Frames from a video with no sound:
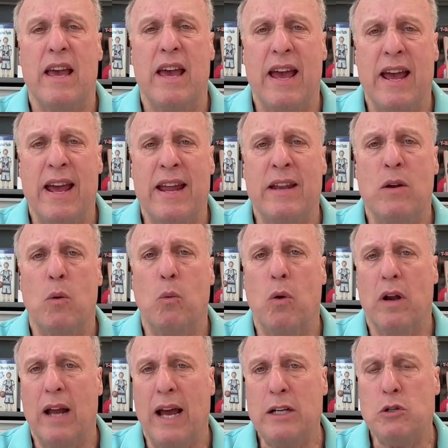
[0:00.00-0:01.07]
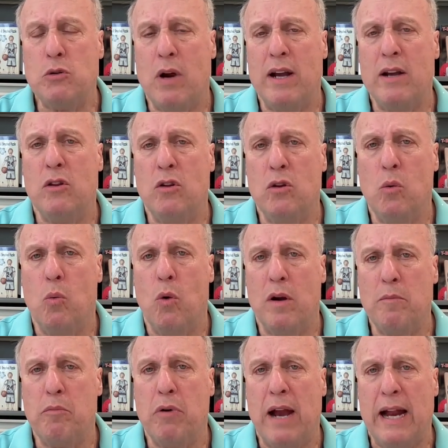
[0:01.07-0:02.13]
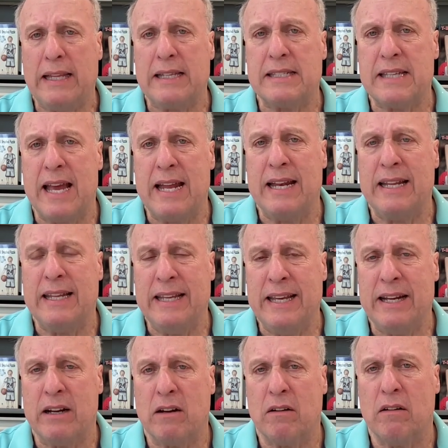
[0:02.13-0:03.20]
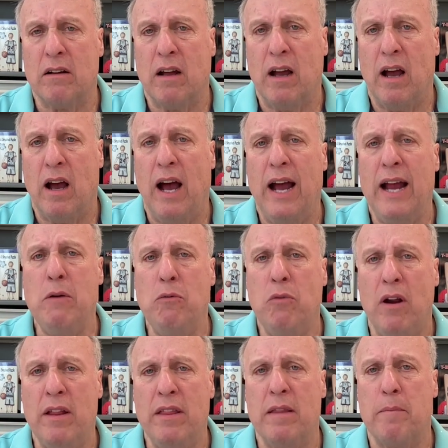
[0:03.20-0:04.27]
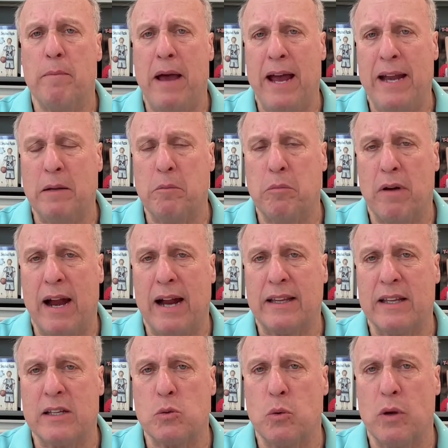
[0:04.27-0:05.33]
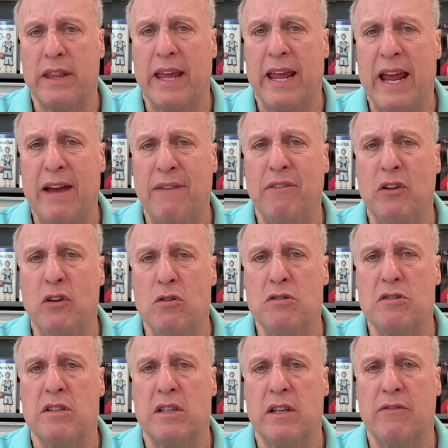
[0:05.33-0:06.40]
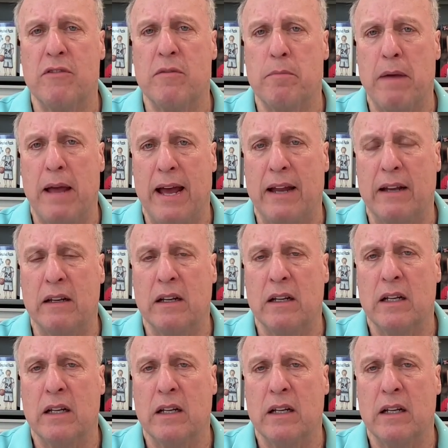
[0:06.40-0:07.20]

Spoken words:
And what I try to do one practice out of the year, I run the batting practice where they have to use a different bat.